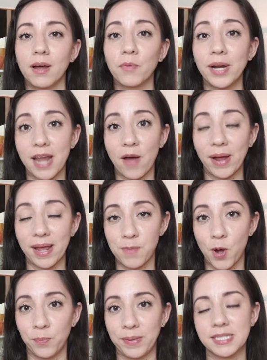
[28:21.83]
Right now I am
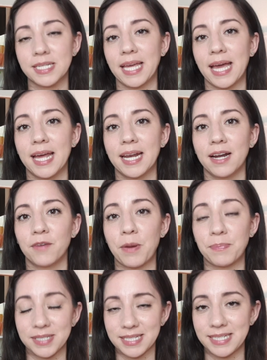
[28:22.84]
hoping to get
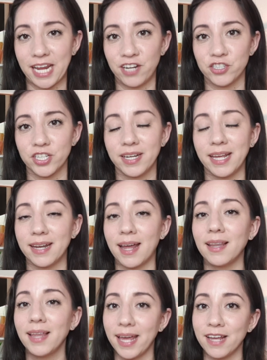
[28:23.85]
representation in
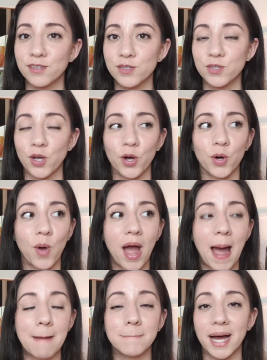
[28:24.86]
LA, so
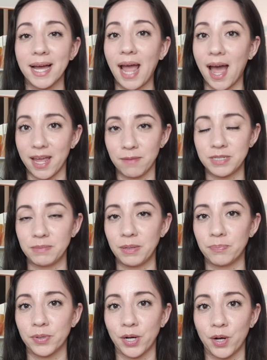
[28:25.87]
my
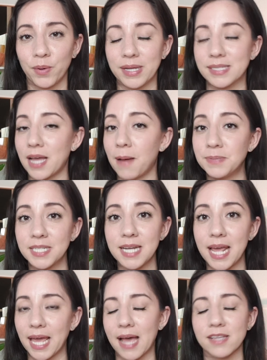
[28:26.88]
IMDb Pro is up to
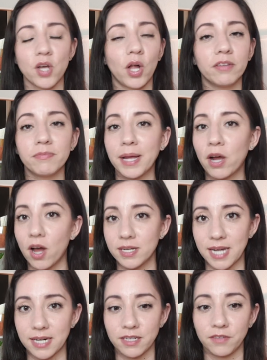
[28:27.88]
date. It has all of my
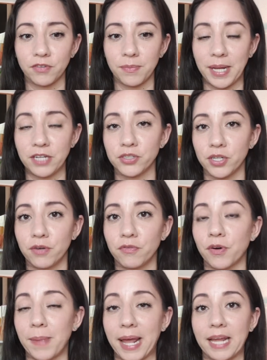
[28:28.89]
contact information
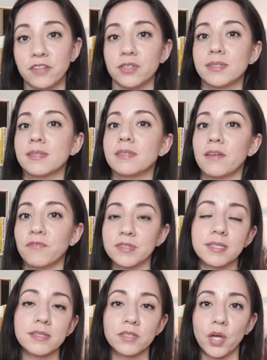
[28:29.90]
for my agents in San
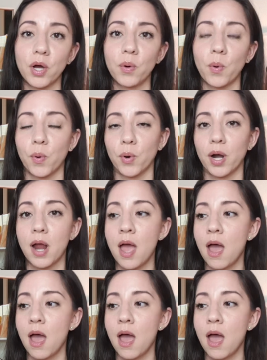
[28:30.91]
Francisco, or